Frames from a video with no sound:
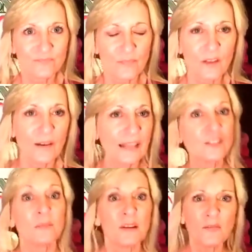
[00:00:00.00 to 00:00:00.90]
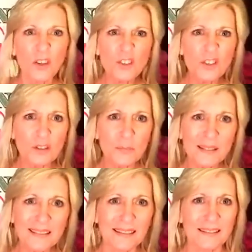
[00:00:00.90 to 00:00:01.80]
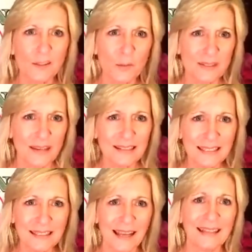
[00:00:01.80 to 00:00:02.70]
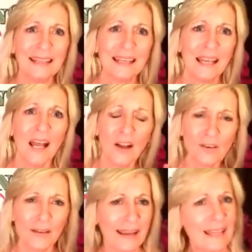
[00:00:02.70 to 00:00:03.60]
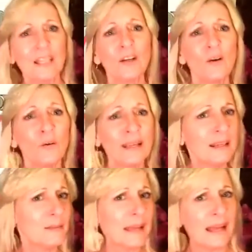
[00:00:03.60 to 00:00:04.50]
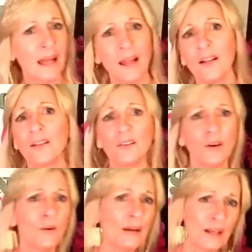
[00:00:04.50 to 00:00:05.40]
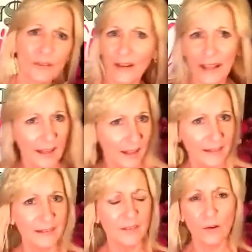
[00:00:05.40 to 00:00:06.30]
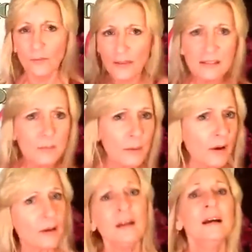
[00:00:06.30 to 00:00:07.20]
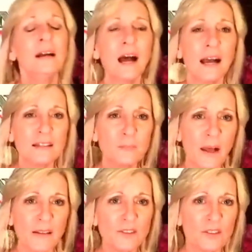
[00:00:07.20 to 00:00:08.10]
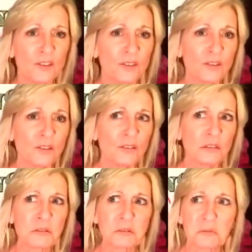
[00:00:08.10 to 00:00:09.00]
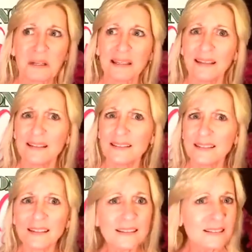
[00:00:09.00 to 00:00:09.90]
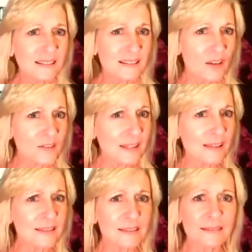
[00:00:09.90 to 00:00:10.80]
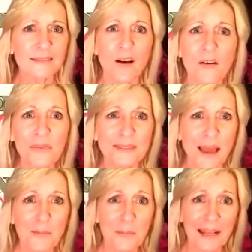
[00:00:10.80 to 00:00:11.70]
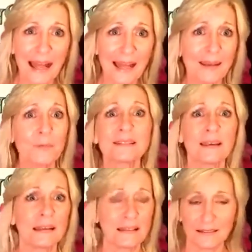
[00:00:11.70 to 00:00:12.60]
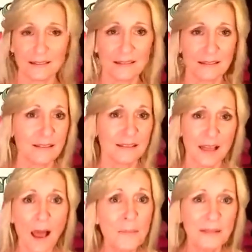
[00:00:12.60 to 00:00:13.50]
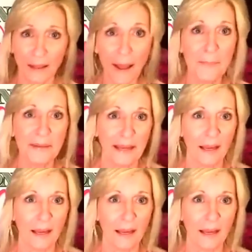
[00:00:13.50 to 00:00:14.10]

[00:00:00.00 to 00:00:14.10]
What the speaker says: right? So my first year in business, this was 1990, right? No email, no internet, no Facebook. I sponsored 26 consultants. Off the top of my head, I was like the top in the company